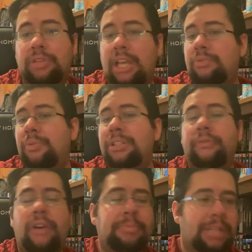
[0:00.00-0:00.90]
Yes, we
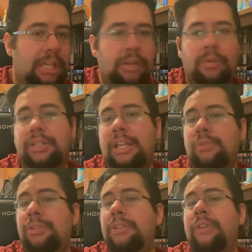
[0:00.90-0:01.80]
develop Kira.
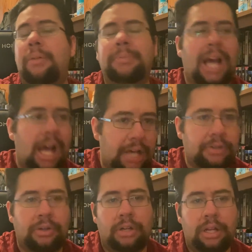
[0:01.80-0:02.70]
Yes, we develop
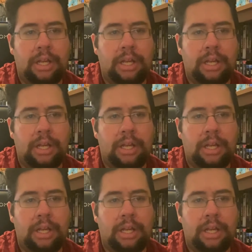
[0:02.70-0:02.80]
Connor.